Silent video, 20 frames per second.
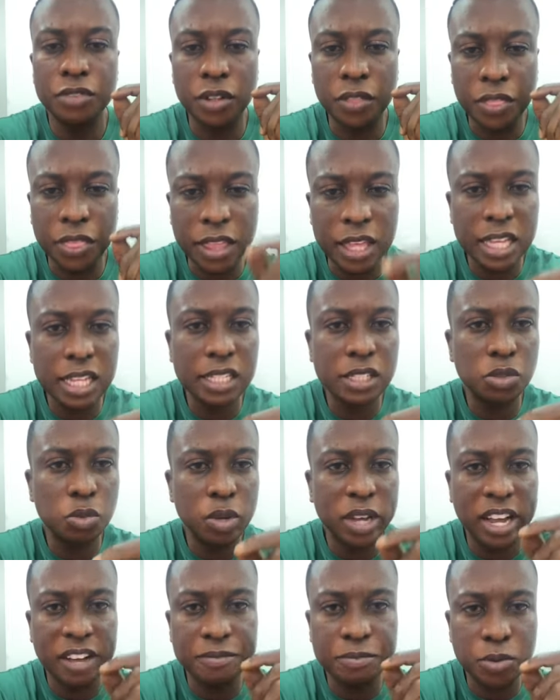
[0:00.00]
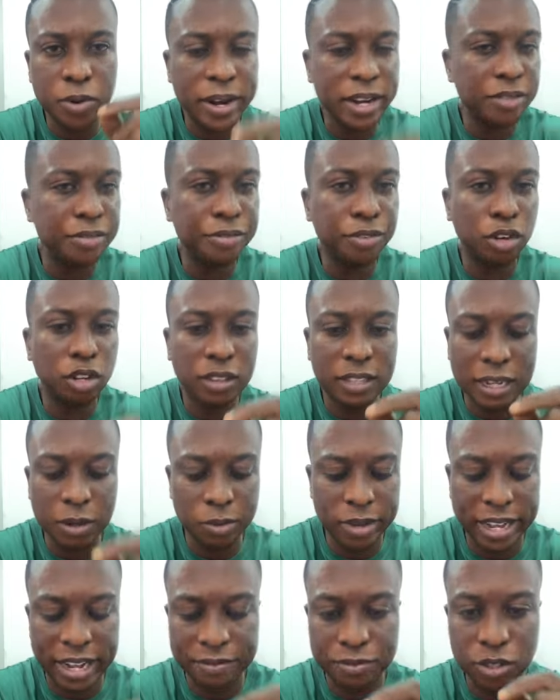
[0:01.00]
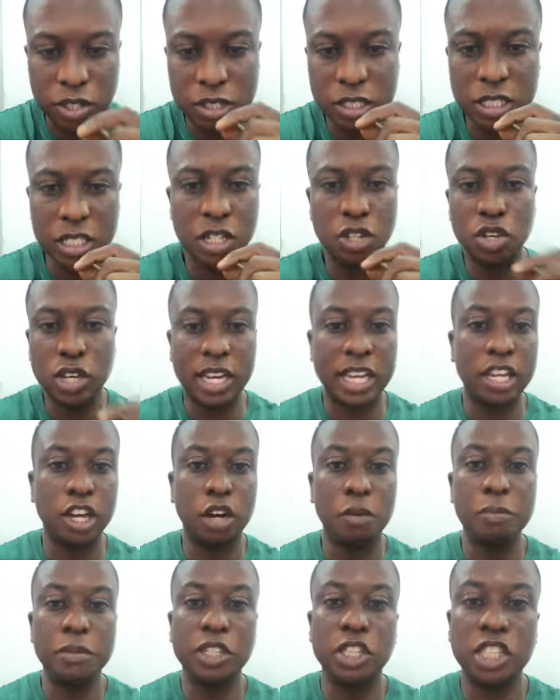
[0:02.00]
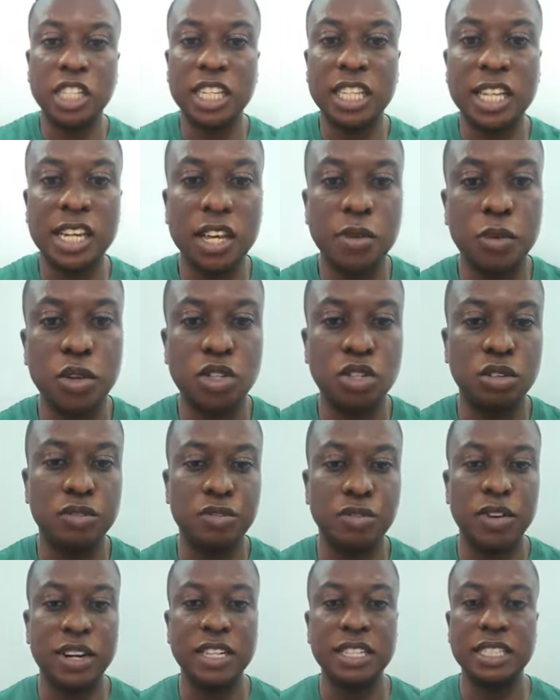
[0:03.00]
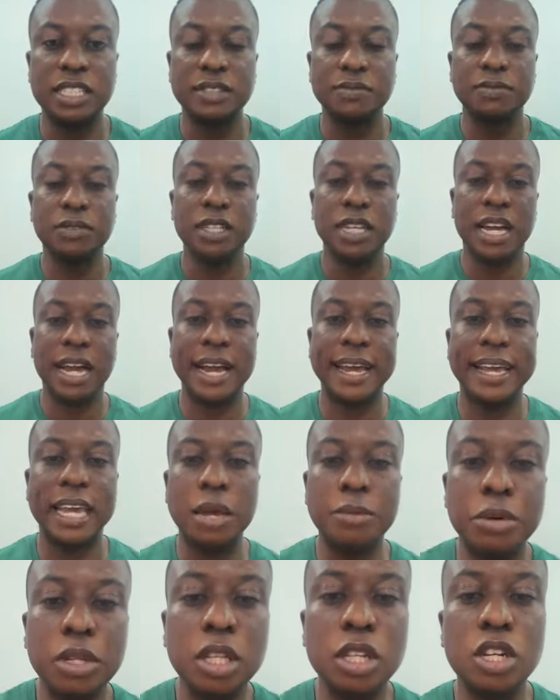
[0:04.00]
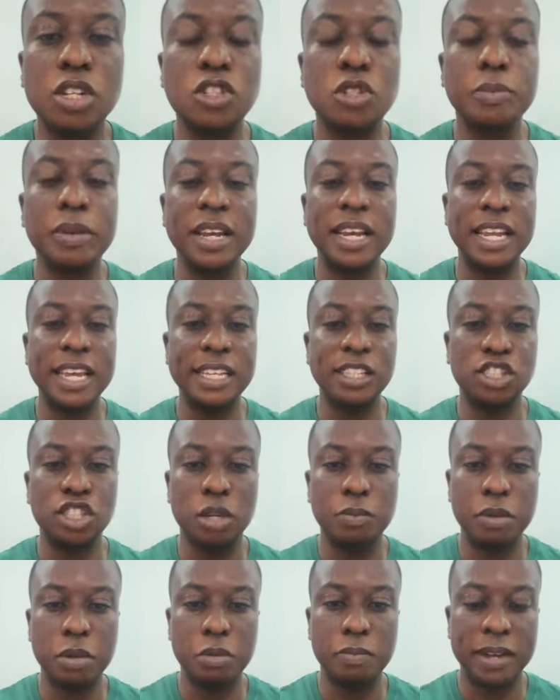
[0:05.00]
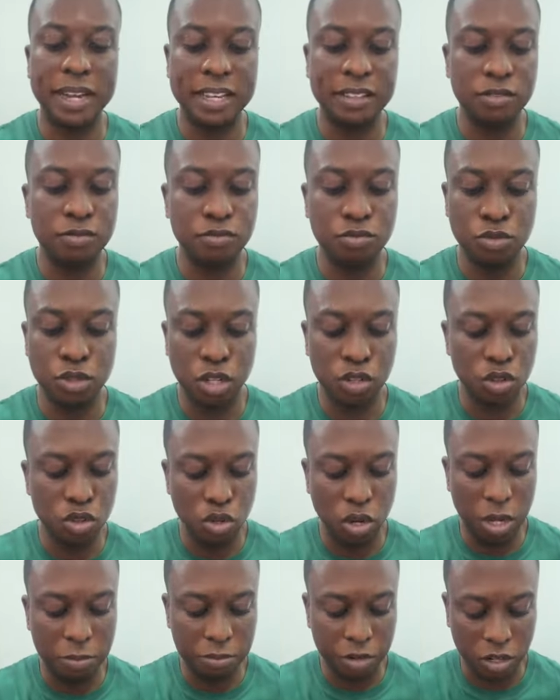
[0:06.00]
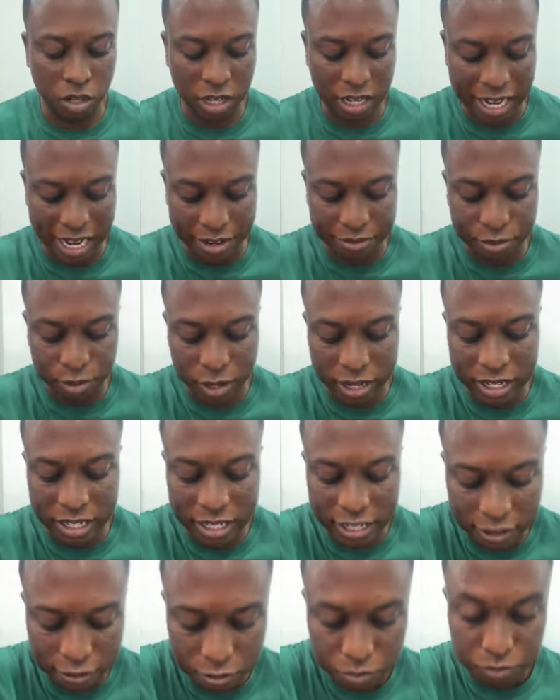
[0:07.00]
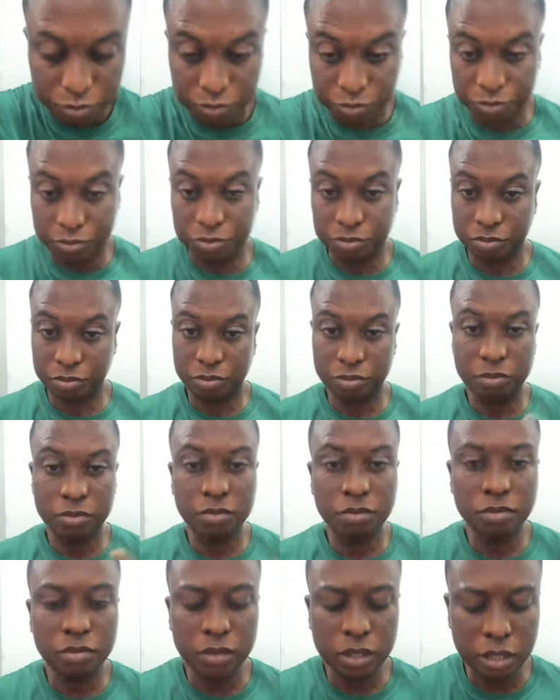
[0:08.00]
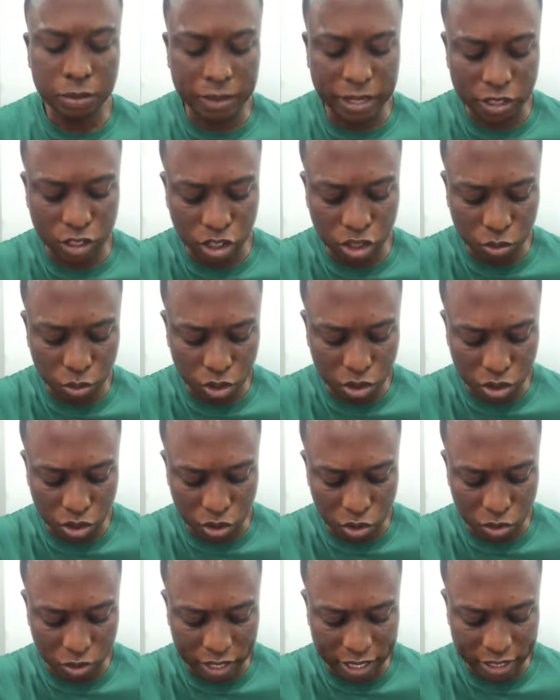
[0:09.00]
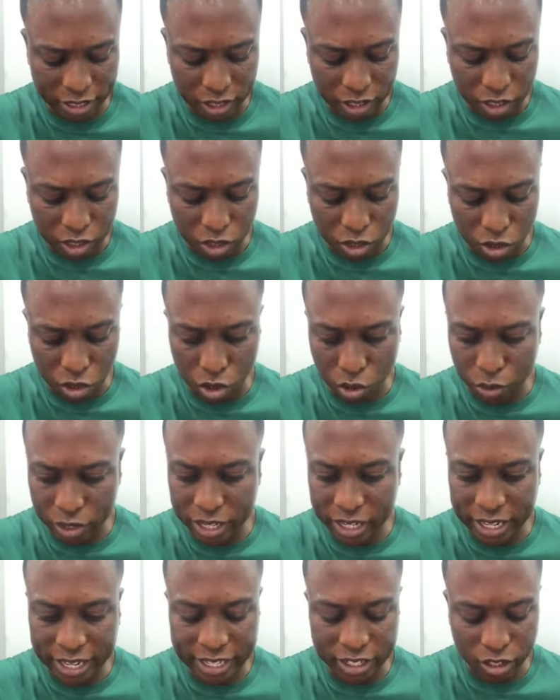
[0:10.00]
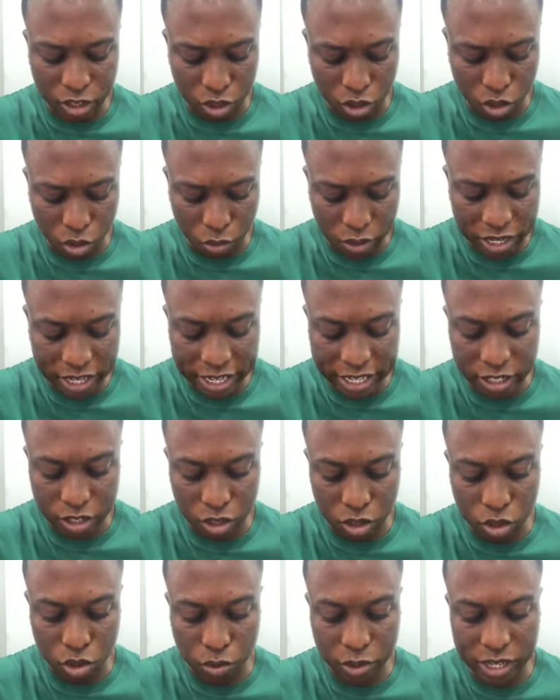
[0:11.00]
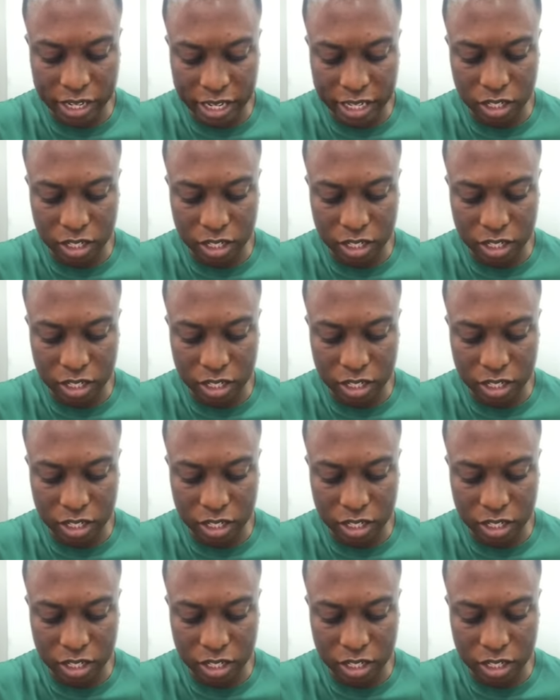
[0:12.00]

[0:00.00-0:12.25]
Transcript: for things we have prayed for that we have not seen. You can help me share the link with your friends. I came on a little bit late. Some people might not know I'm live right now. Might just want to do that. Glory and glory and glory,